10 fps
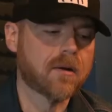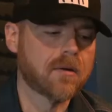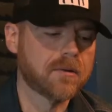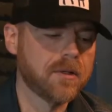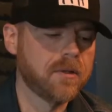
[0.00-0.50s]

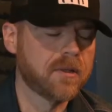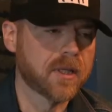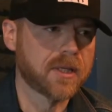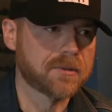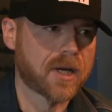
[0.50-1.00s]
are doing
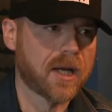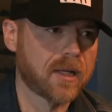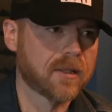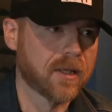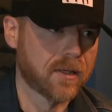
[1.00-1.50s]
things right
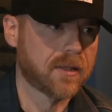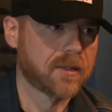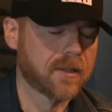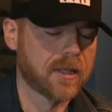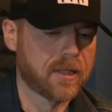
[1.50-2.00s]
there.
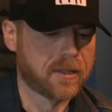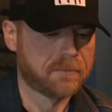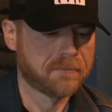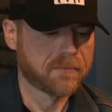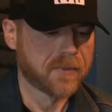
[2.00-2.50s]

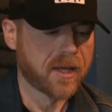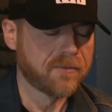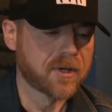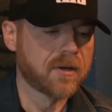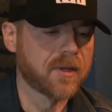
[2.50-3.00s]
Um, they
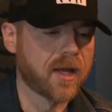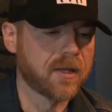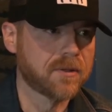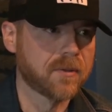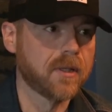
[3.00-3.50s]
have turned that
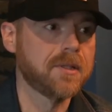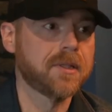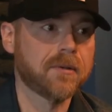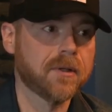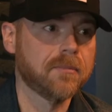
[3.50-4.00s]
into a
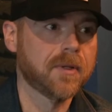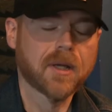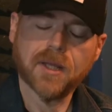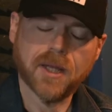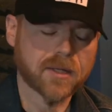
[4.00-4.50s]
listening room.
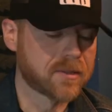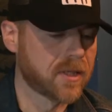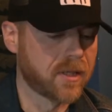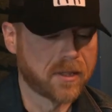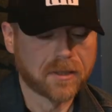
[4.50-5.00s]
It is
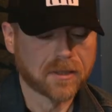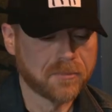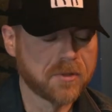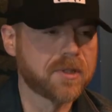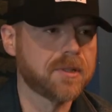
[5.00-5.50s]
a
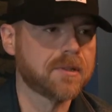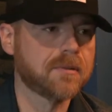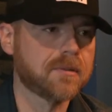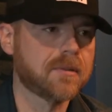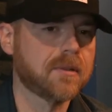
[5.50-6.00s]

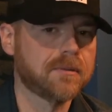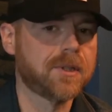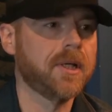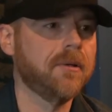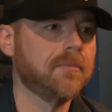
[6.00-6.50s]
musician's
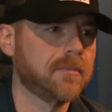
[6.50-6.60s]
dream.